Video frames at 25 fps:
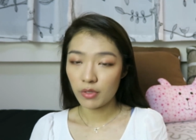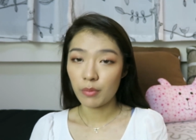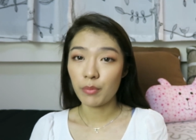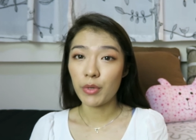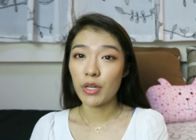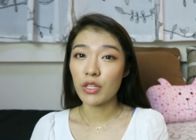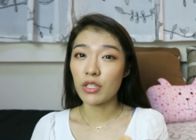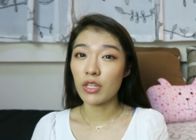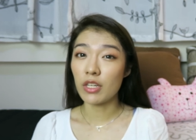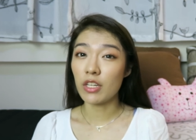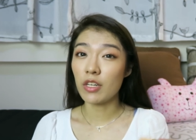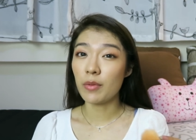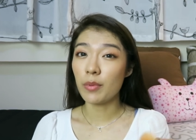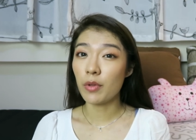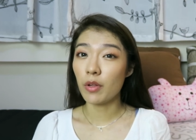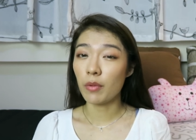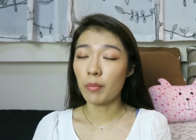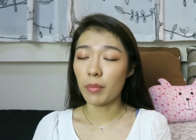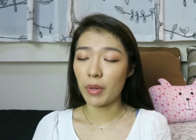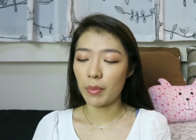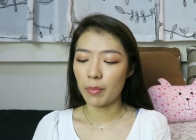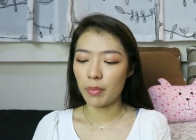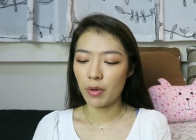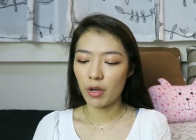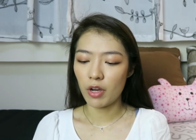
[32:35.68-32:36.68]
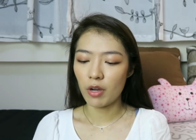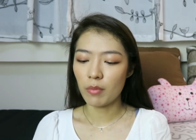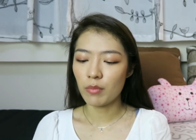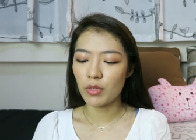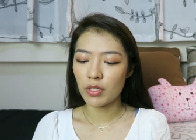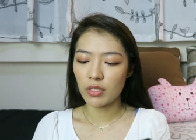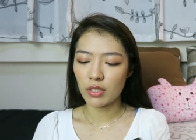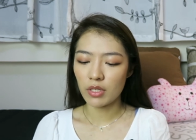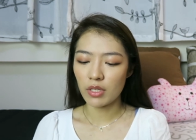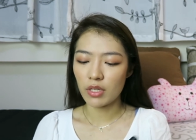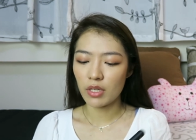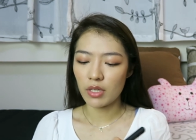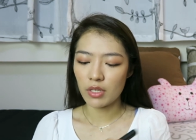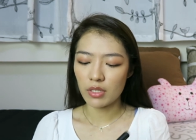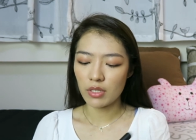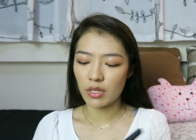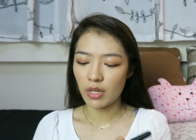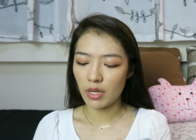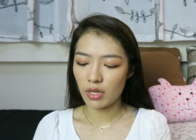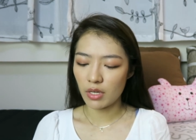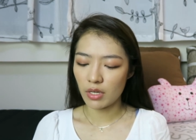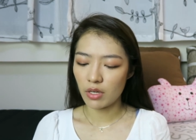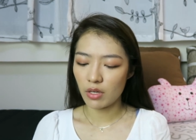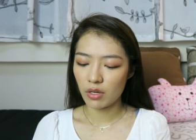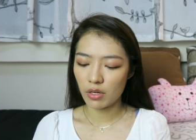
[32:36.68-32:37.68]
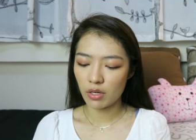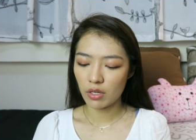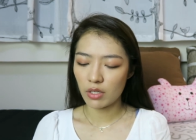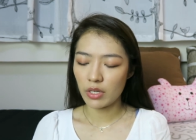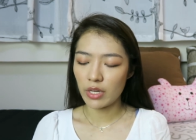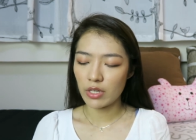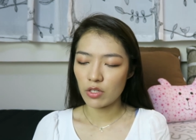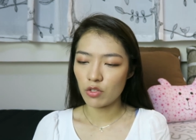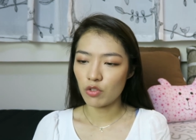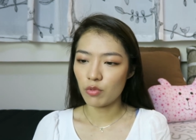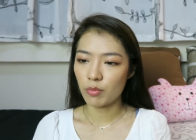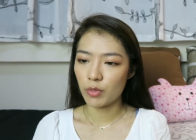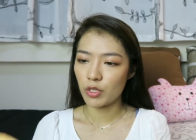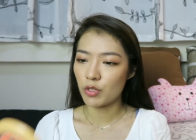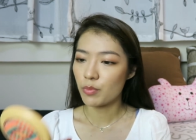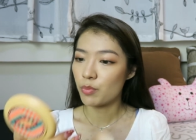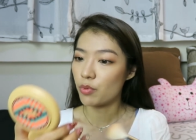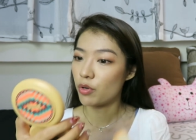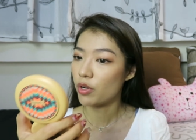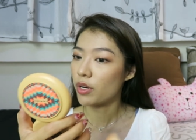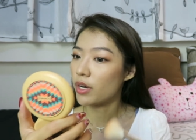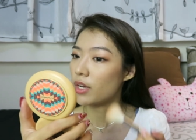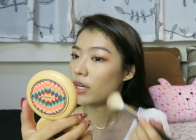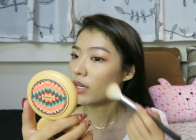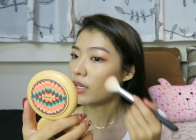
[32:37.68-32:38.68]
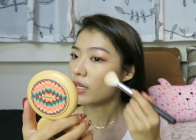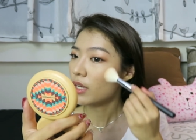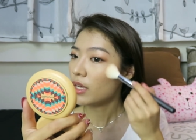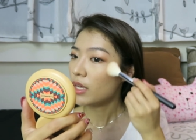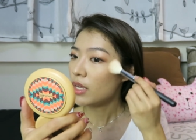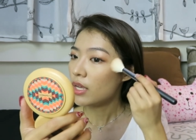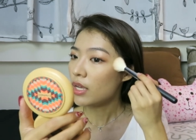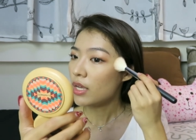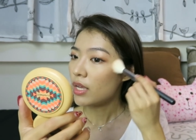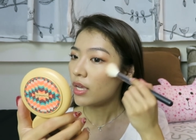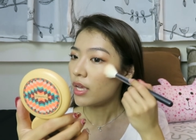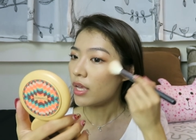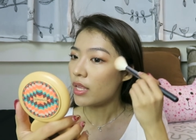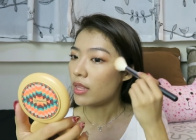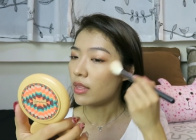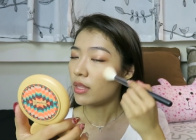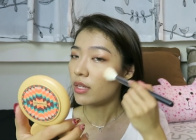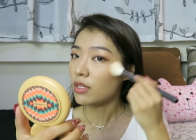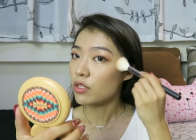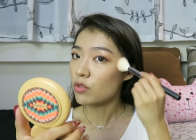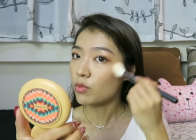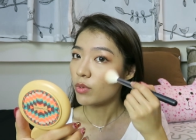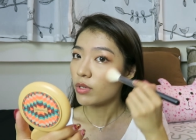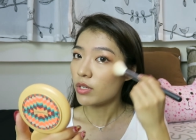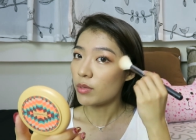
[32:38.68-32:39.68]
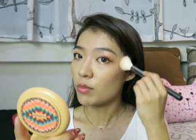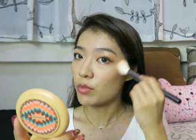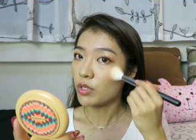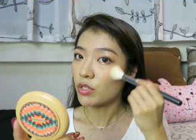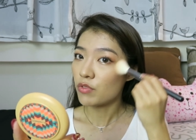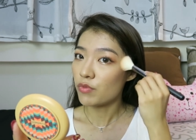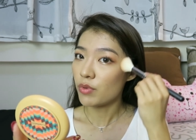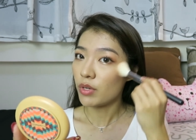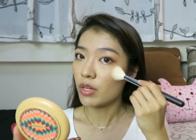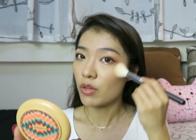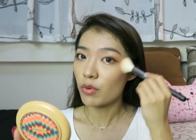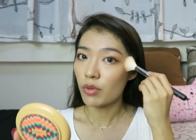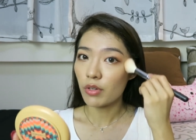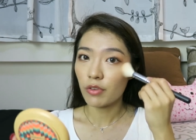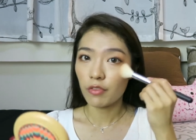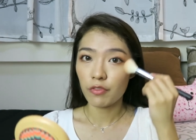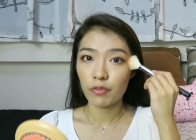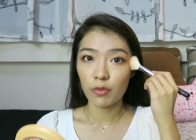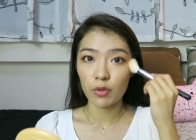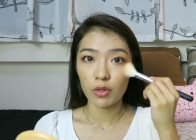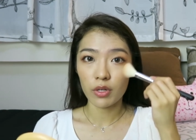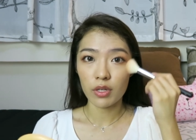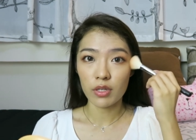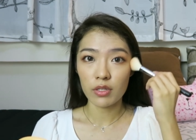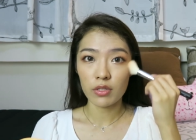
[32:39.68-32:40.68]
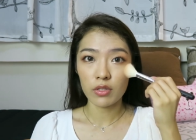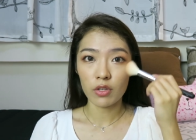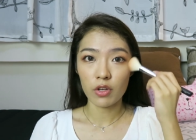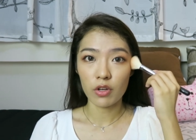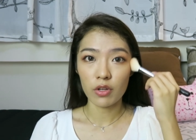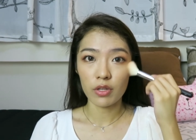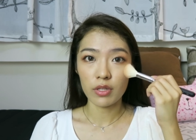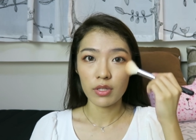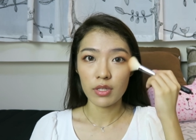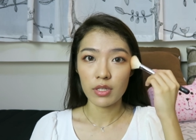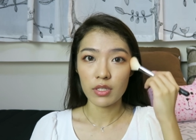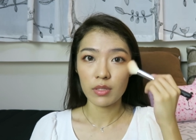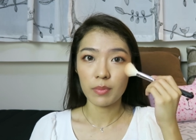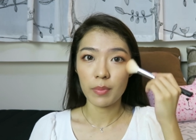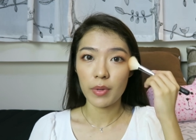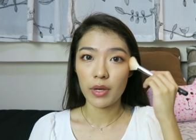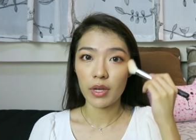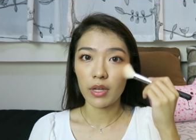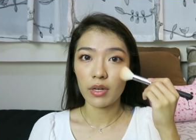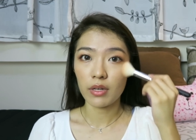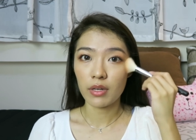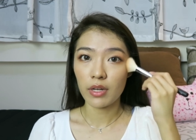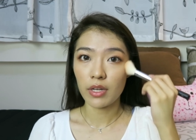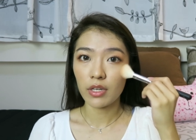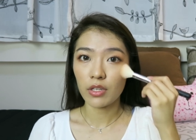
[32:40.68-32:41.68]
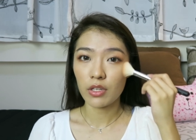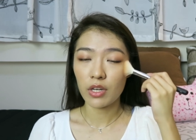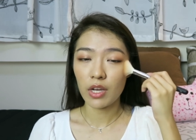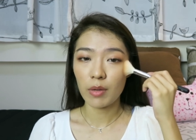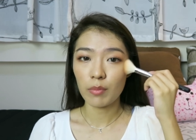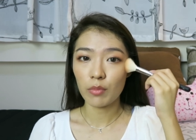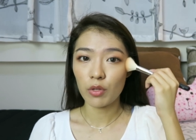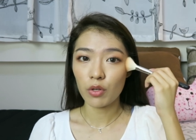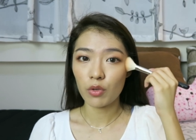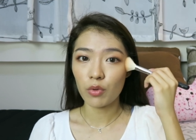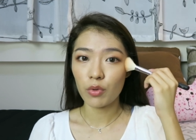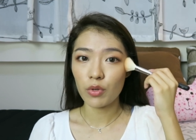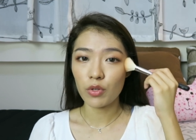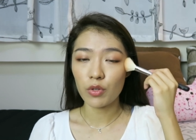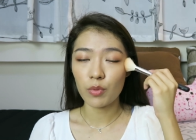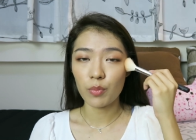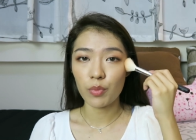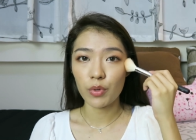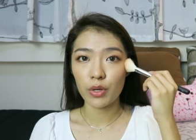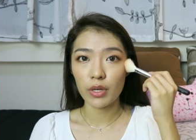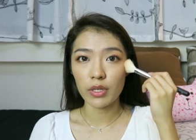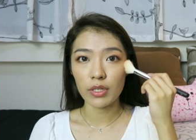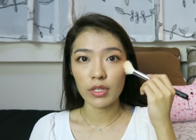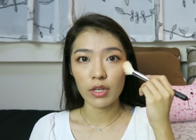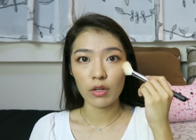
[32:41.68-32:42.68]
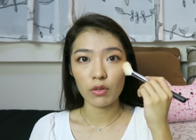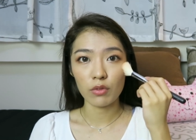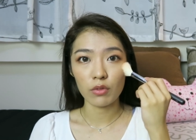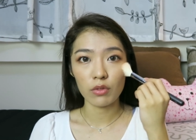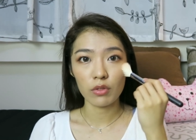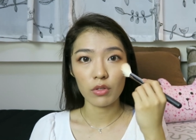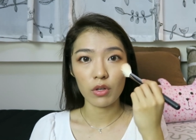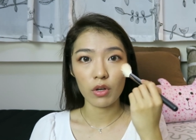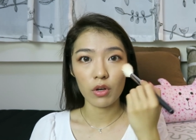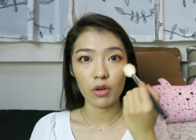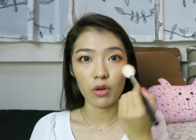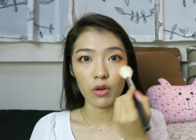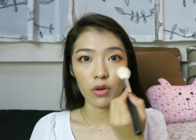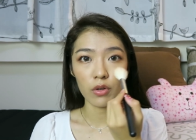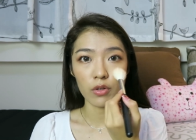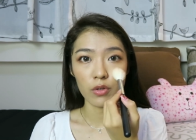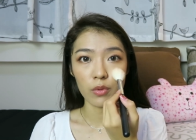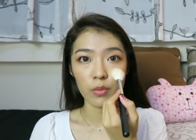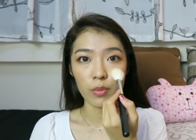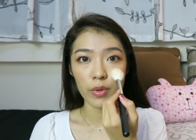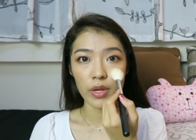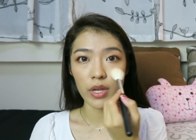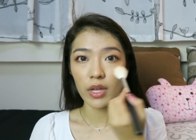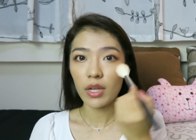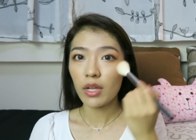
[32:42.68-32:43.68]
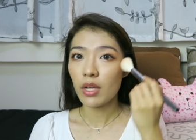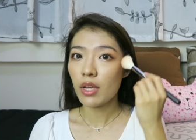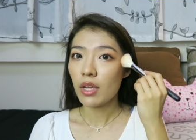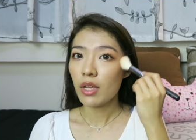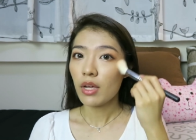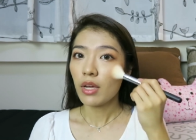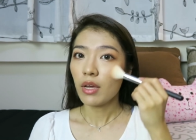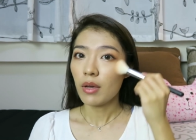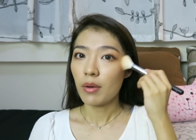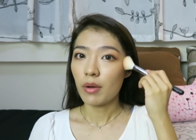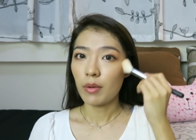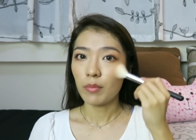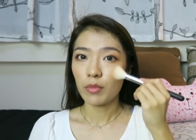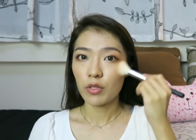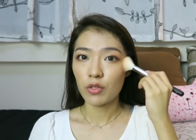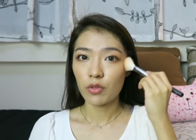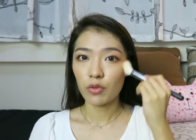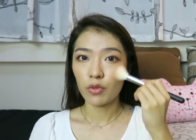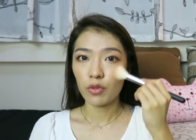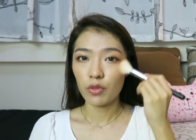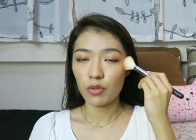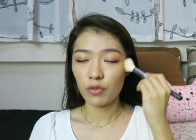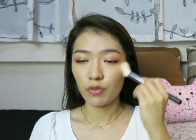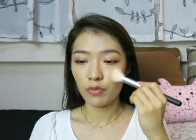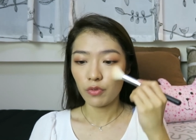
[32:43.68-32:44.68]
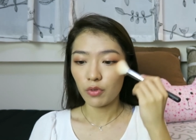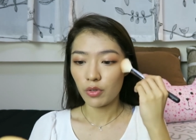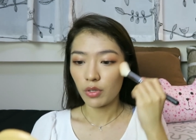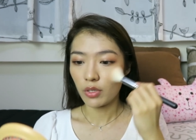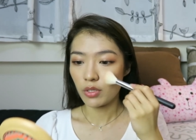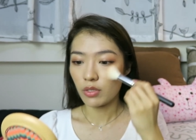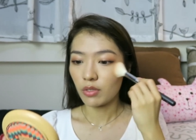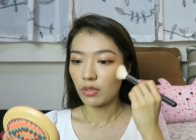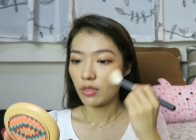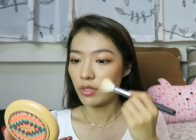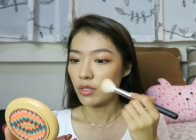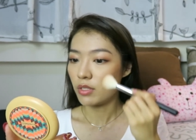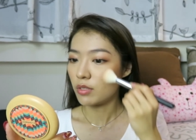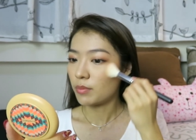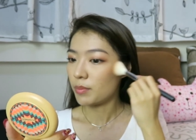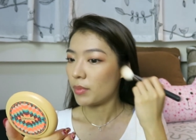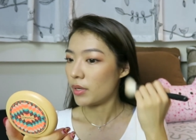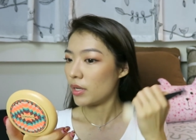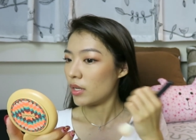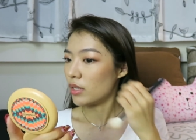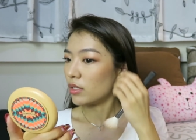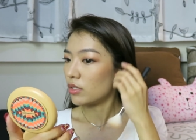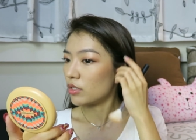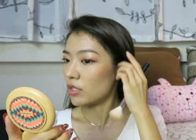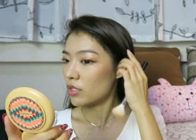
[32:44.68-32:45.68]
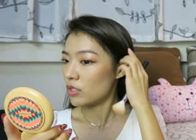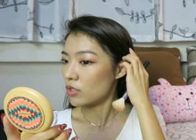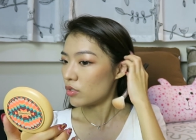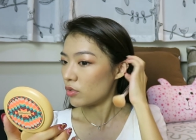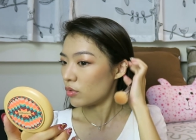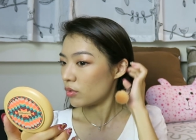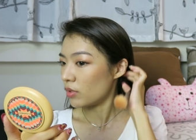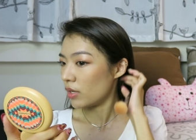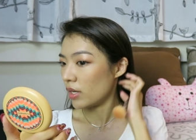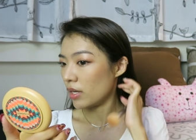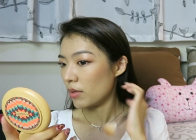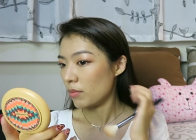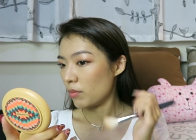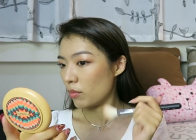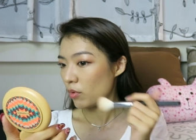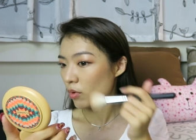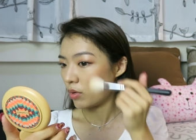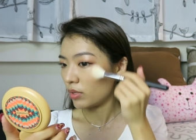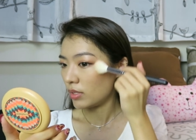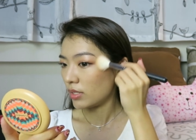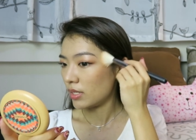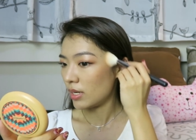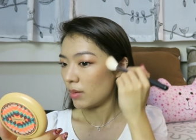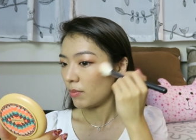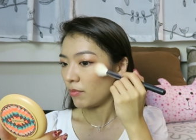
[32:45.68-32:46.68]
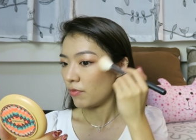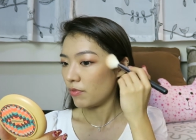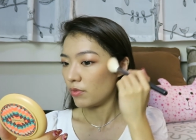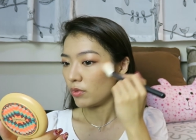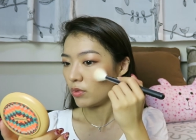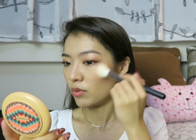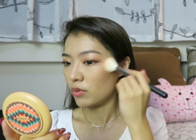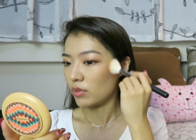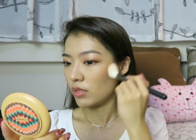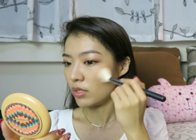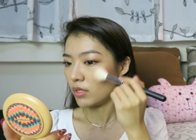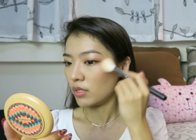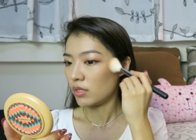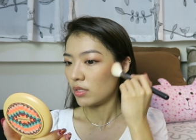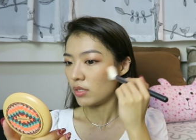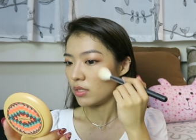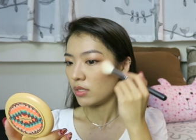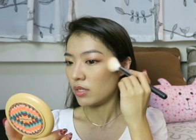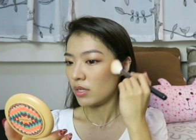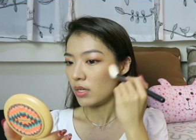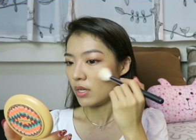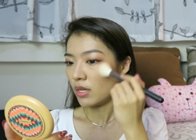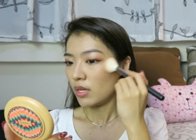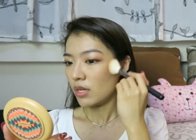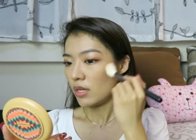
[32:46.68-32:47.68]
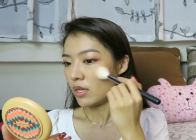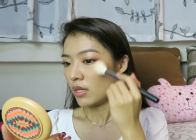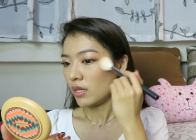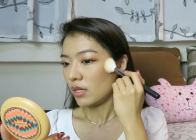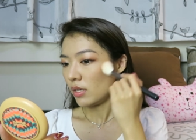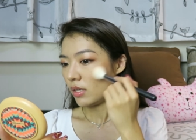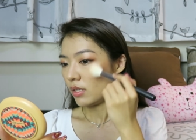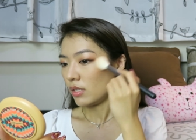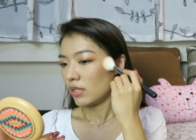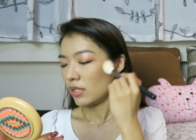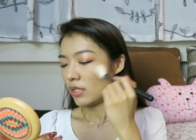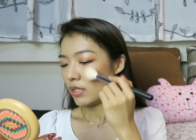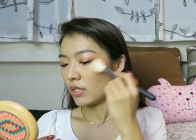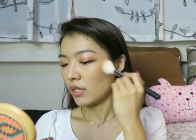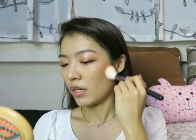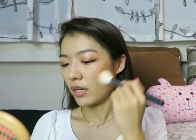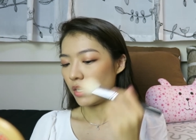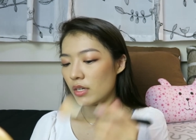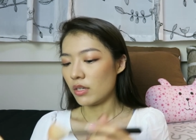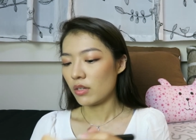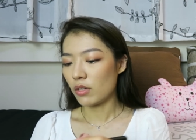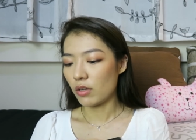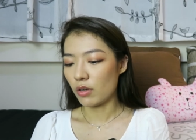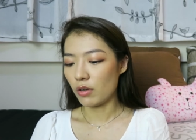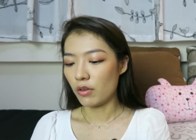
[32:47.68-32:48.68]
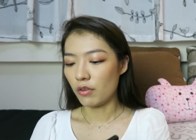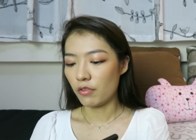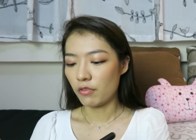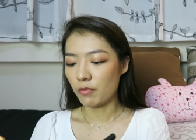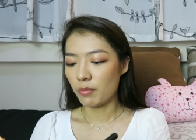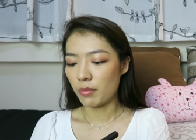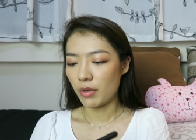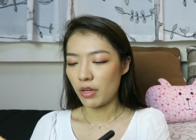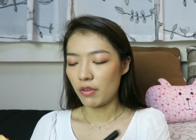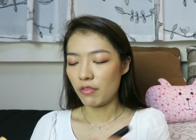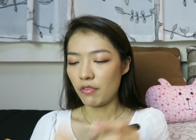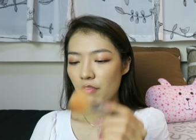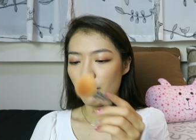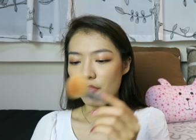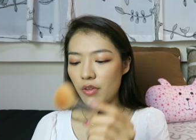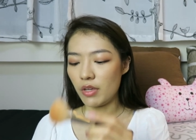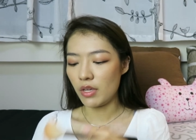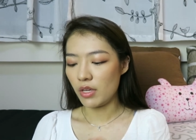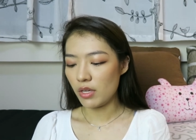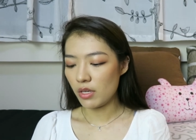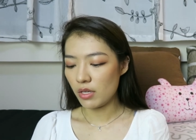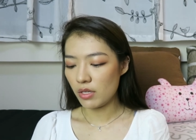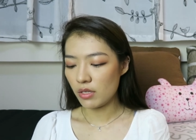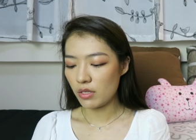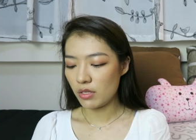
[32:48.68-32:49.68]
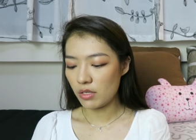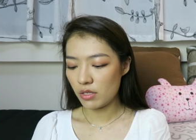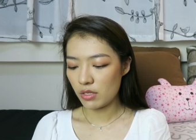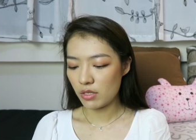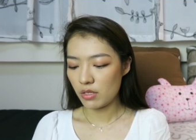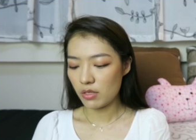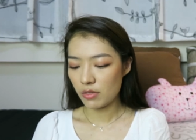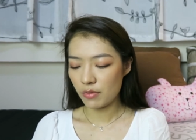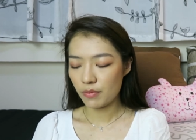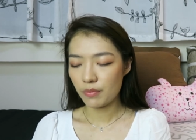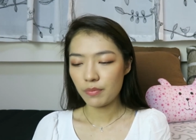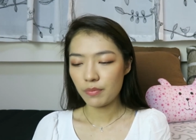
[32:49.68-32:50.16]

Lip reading: Brush a little bit on my palm just in case I get too much product. And this one I'm just really going to focus on this part. Like, I'm not going to bring it down all the way. I'm just going to focus on this part just to add more depth to this side of my face.